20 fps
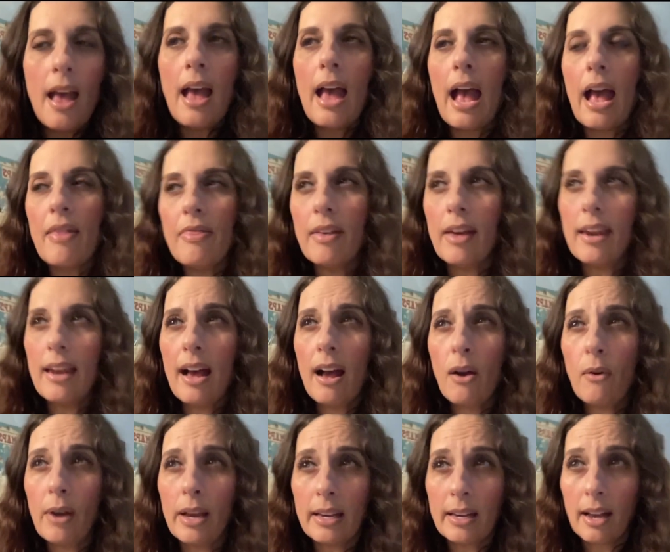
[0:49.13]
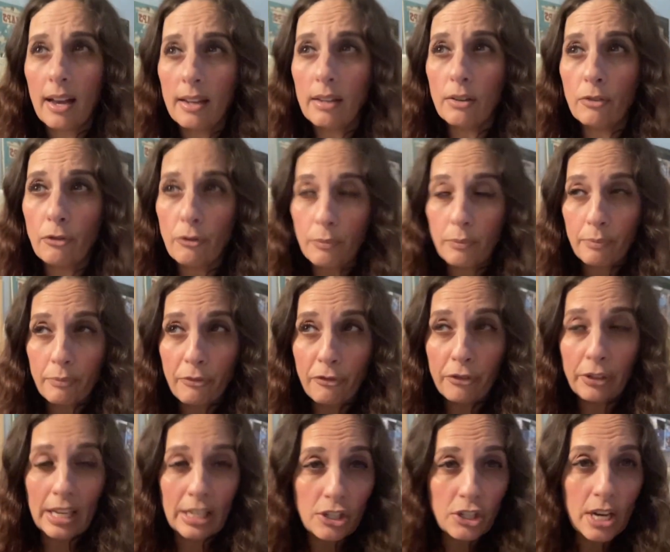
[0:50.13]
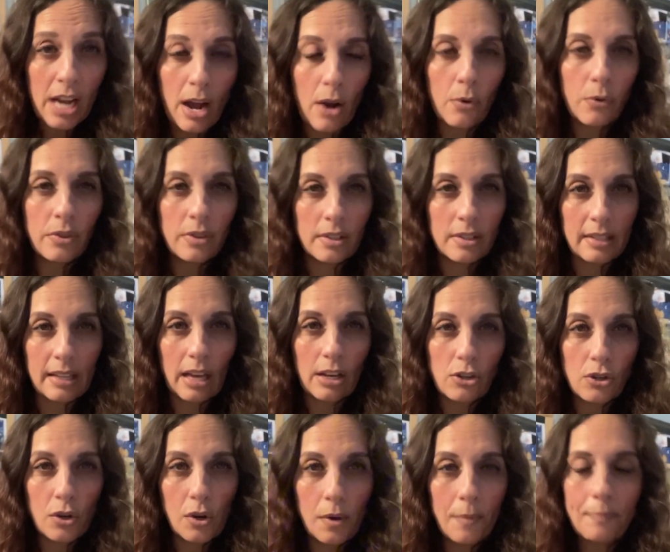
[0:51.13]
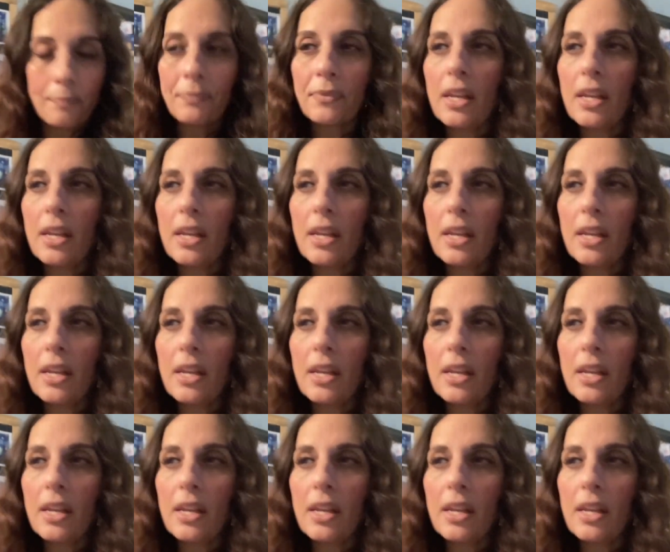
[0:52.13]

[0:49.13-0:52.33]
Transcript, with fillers: and then how I kind of flesh out the schedule.